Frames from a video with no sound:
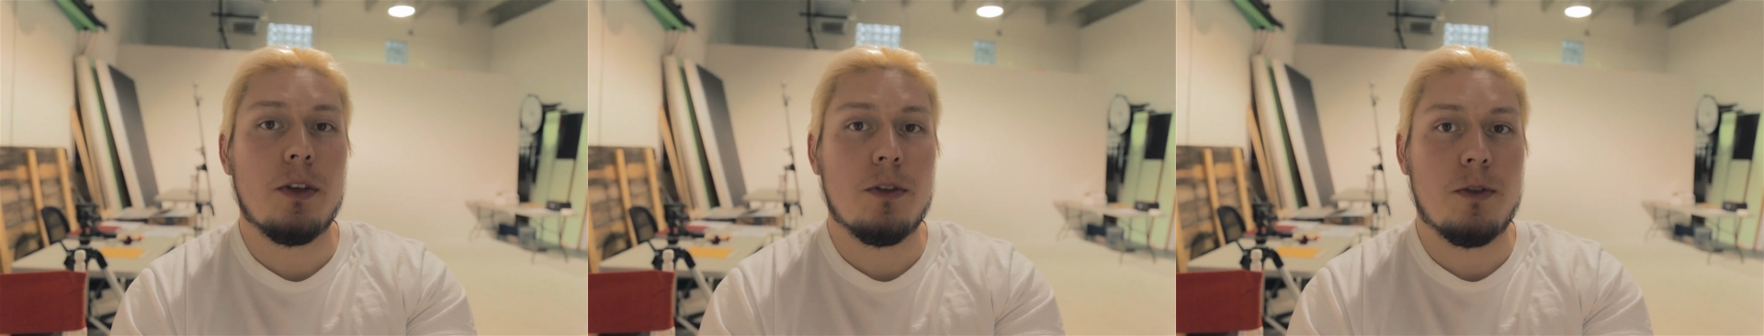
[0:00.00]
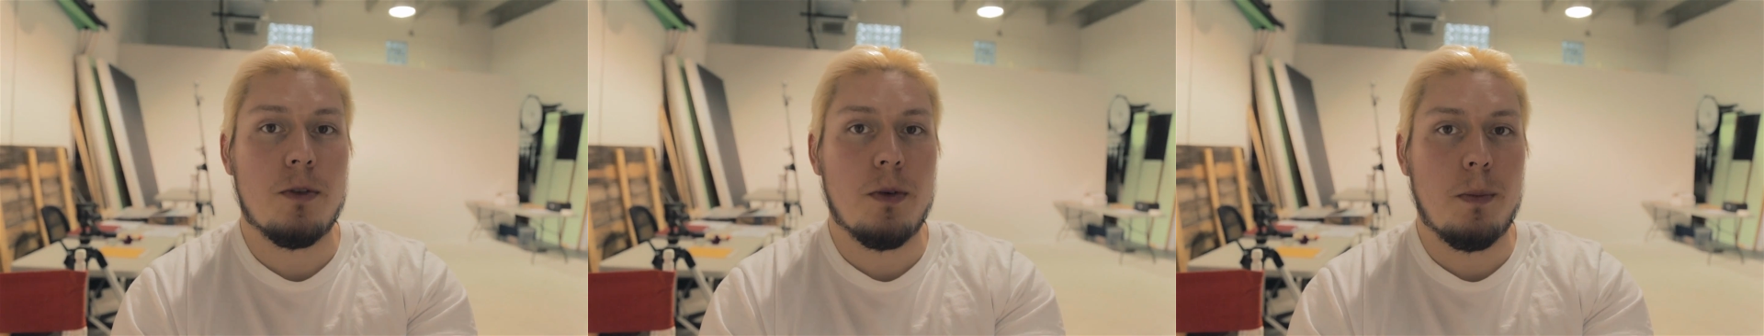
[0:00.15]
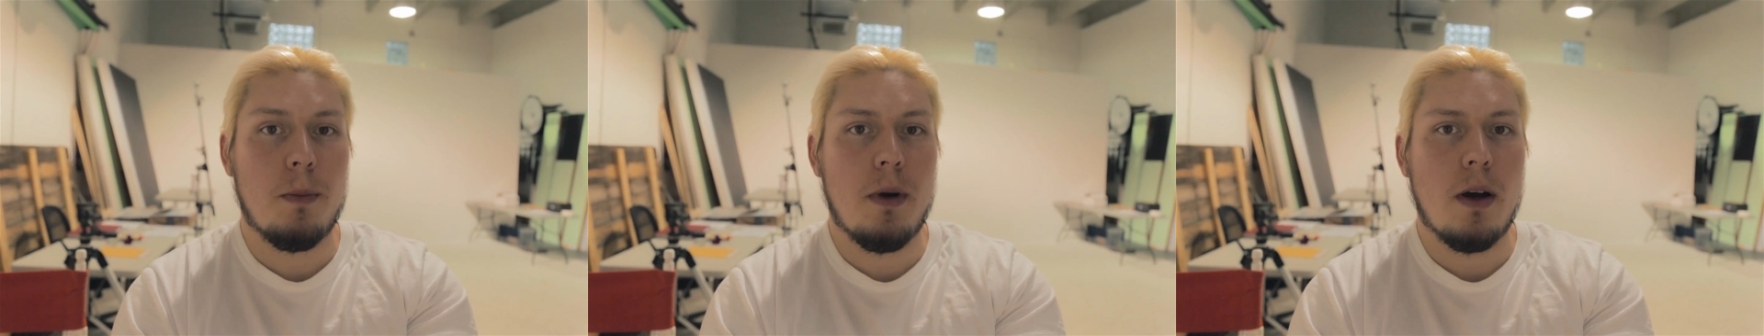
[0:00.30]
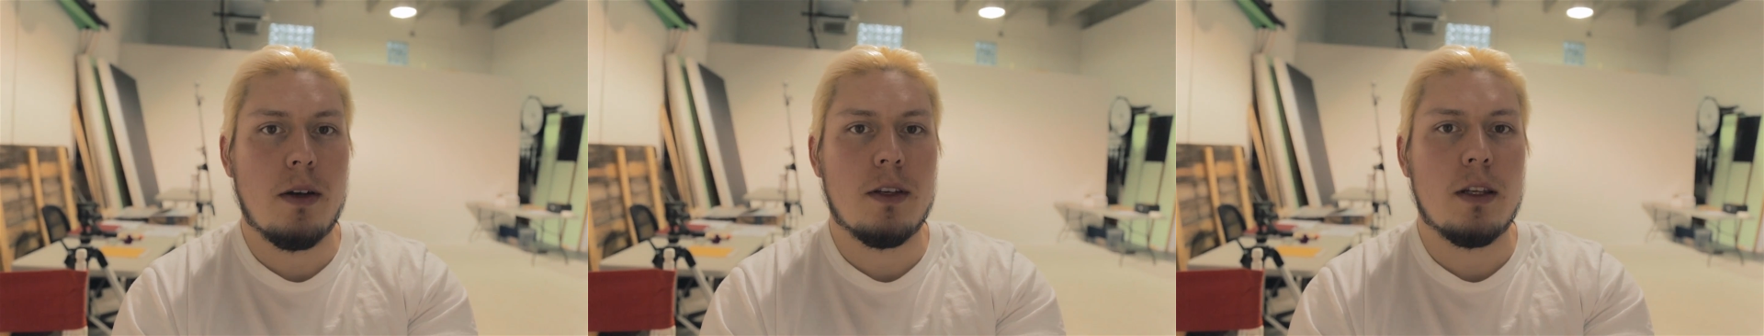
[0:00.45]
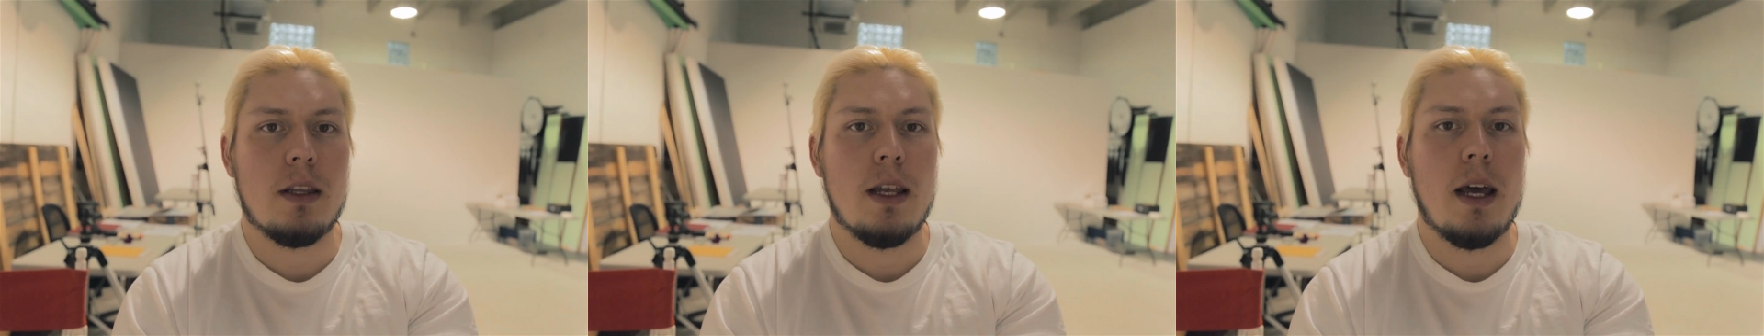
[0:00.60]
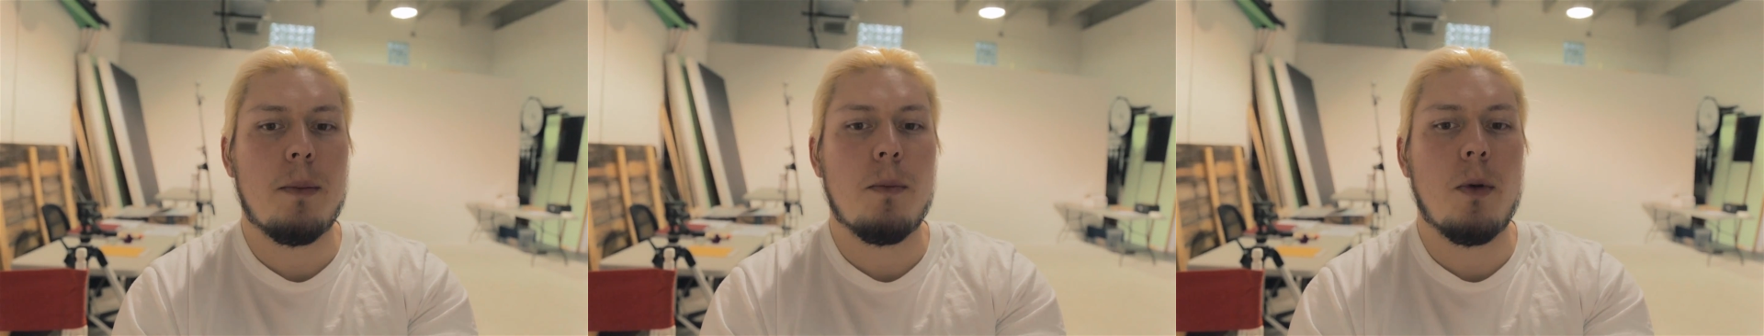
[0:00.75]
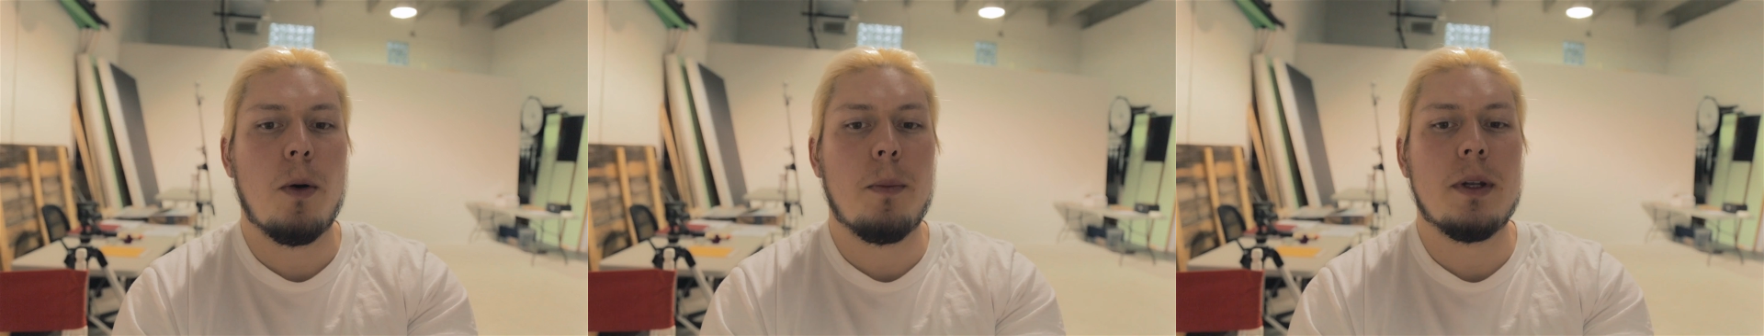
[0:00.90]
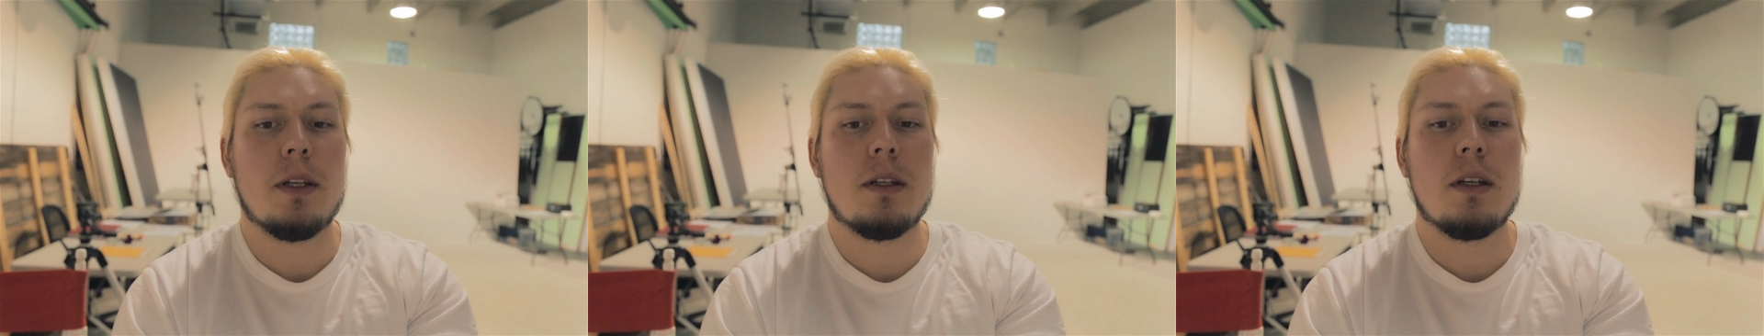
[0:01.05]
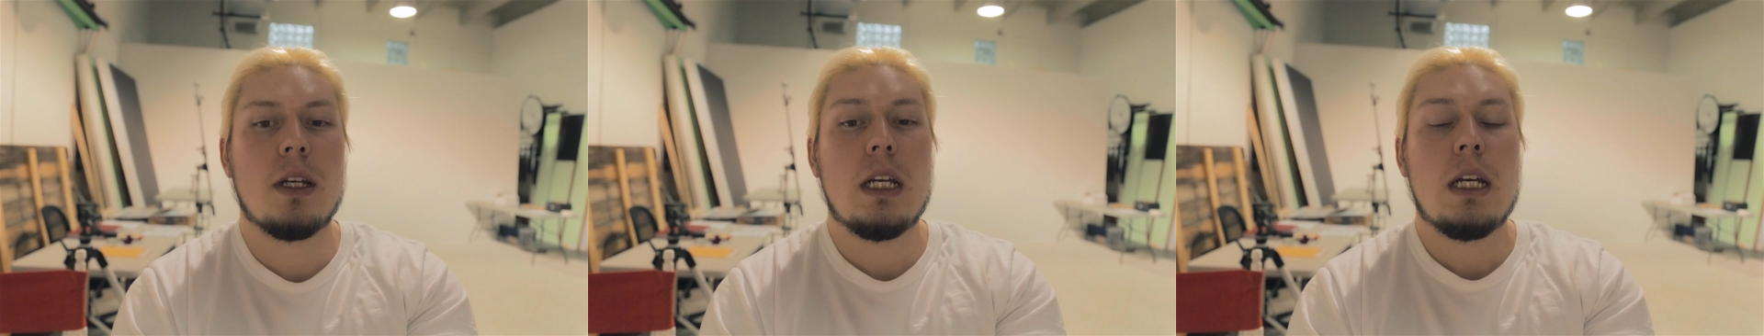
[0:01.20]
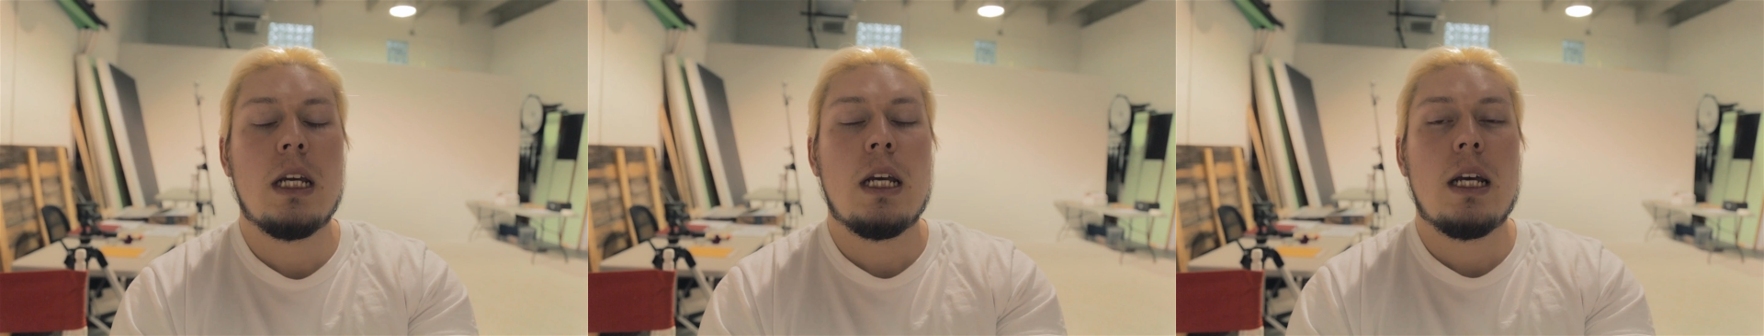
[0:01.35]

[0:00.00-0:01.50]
is your boss at that moment,